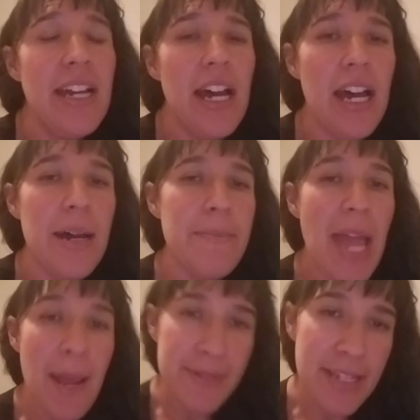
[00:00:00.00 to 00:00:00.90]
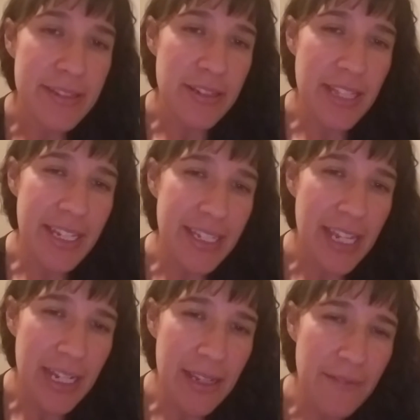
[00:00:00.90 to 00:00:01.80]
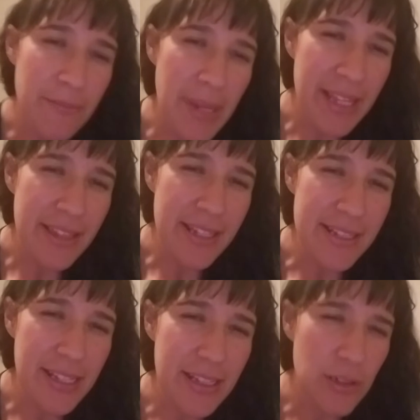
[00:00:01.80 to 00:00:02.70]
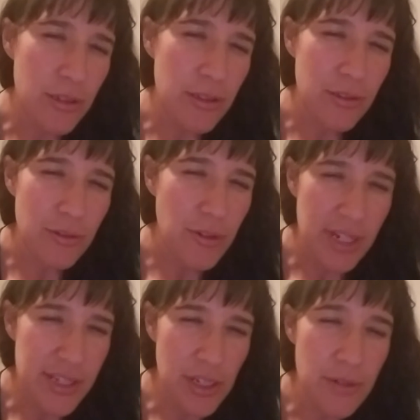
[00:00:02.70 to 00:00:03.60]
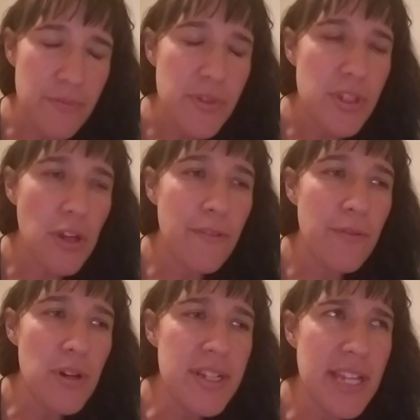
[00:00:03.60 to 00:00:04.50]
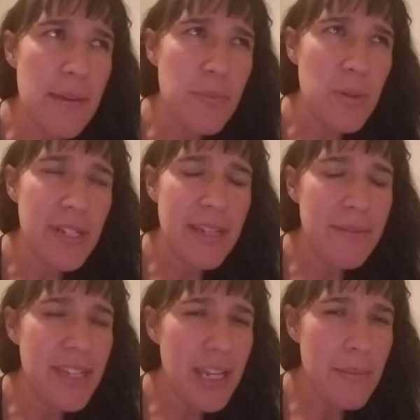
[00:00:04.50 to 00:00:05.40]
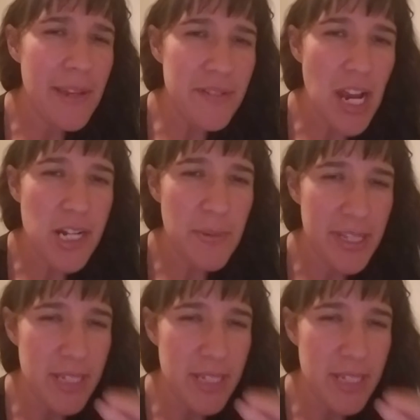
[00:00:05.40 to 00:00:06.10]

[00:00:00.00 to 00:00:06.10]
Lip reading: apps out there that can kind of make things a little crazier. So, for example, and I think I may have talked about